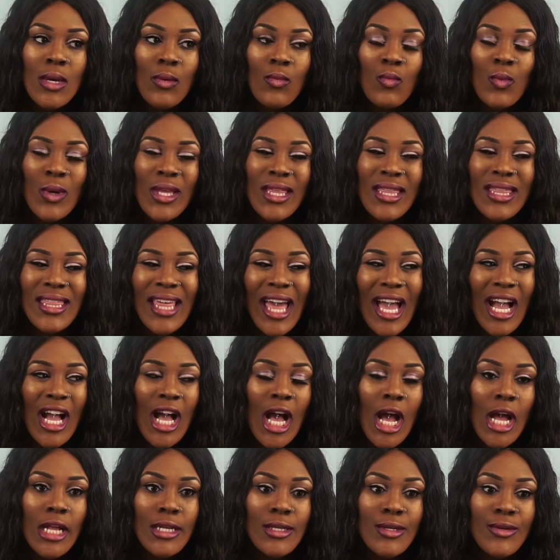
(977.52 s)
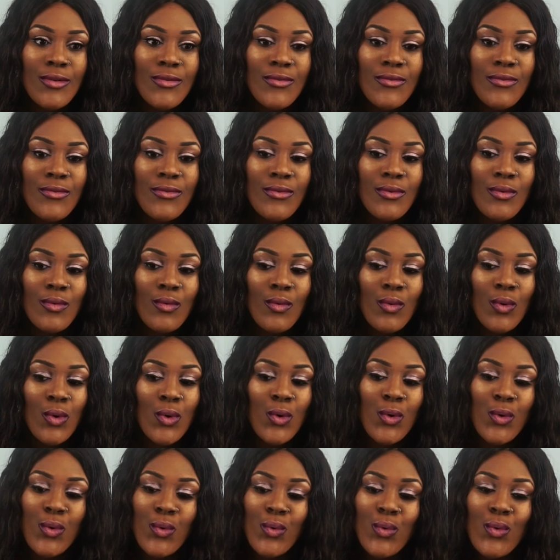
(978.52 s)
with that kind of
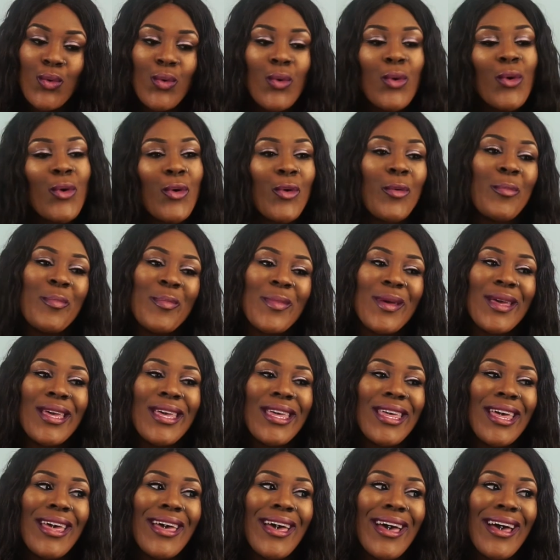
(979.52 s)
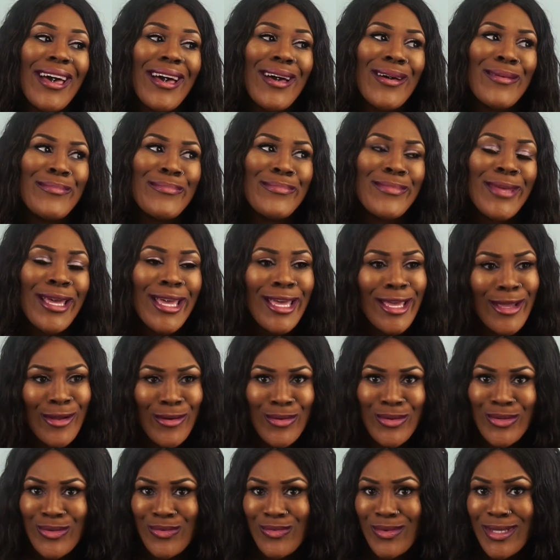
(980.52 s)
group, it
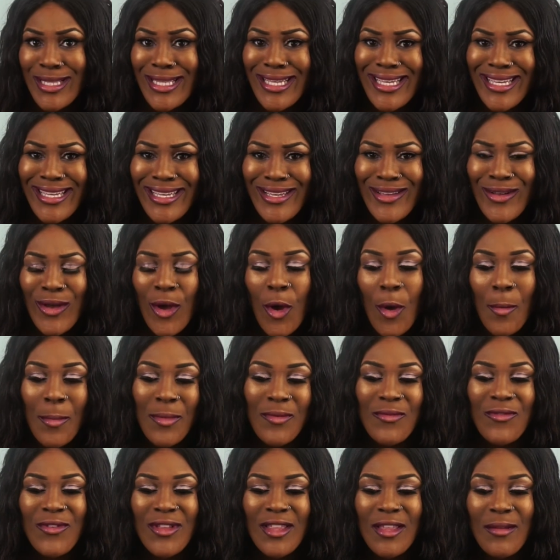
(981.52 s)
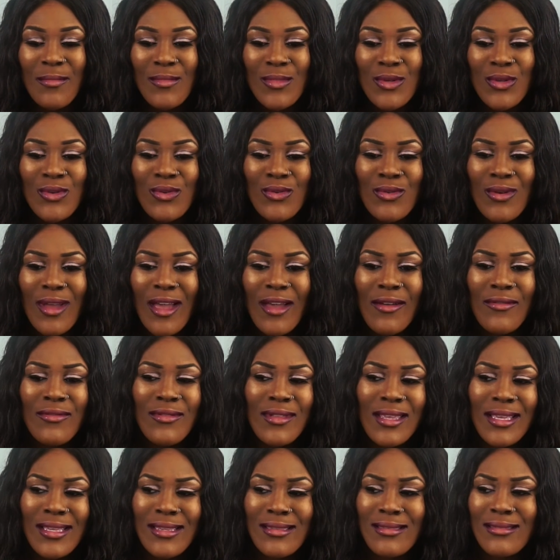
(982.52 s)
was really common for them to have
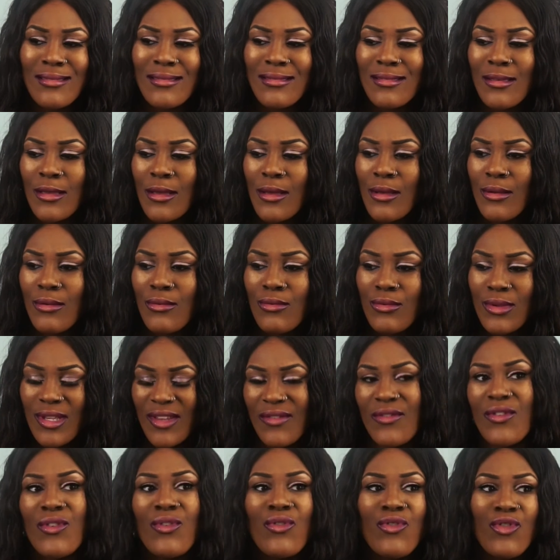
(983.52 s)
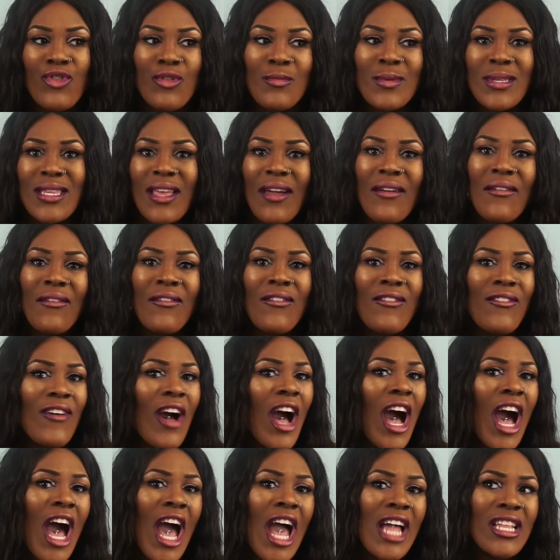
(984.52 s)
these different groups that
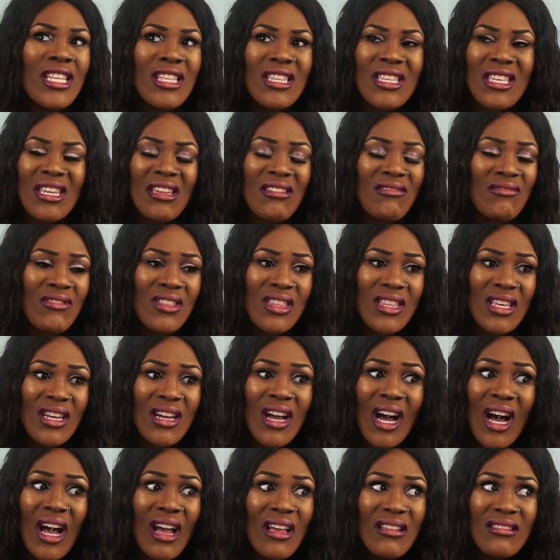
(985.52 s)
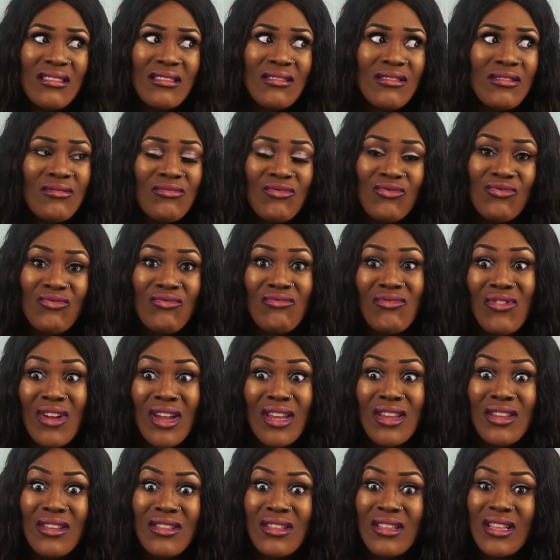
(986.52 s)
fight, and even the guys
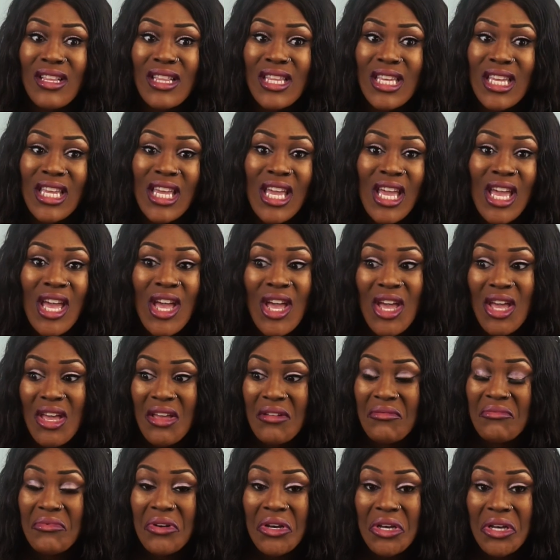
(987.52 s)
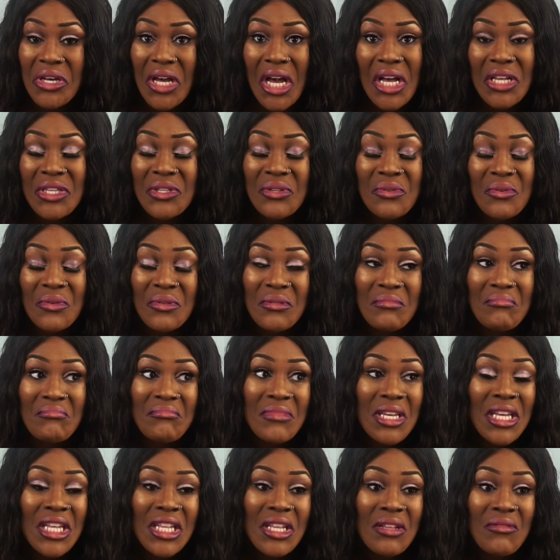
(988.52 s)
regularly, where I saw them
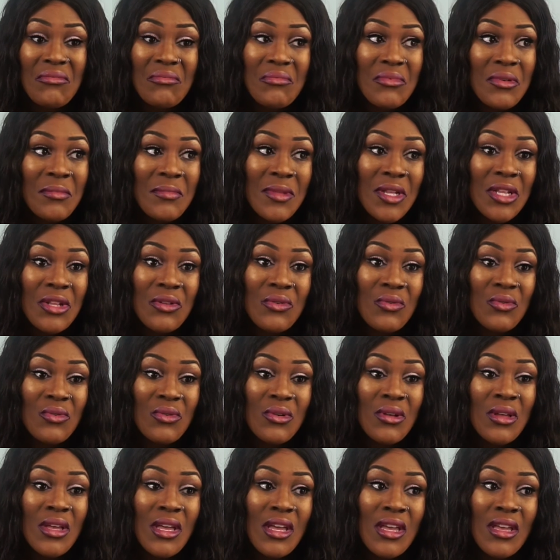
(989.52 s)
hitting women or